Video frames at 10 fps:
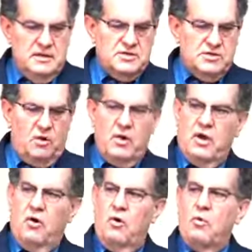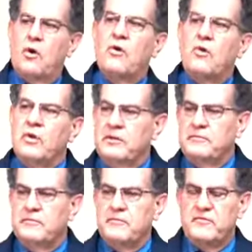destroy a whole world?
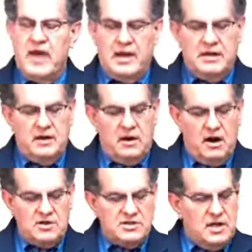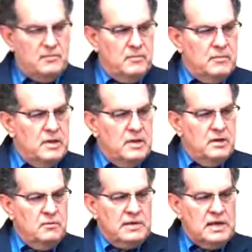In fact, there are some
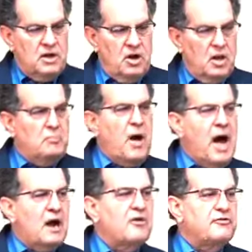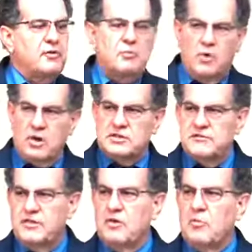what they call apocryphal
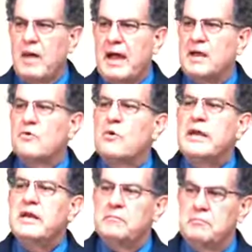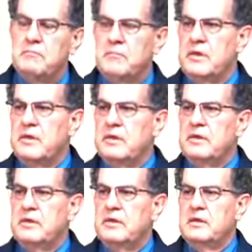books if you go back and read them.
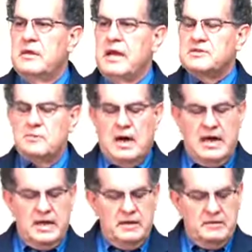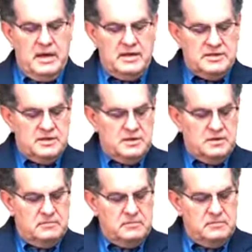That's why, as
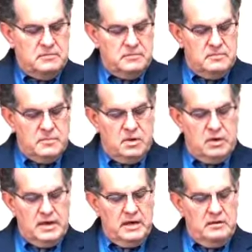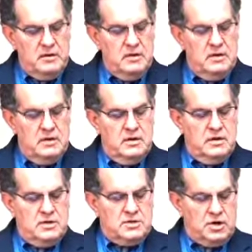the early
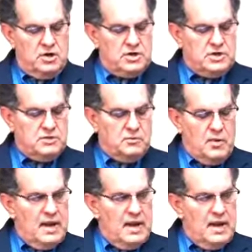church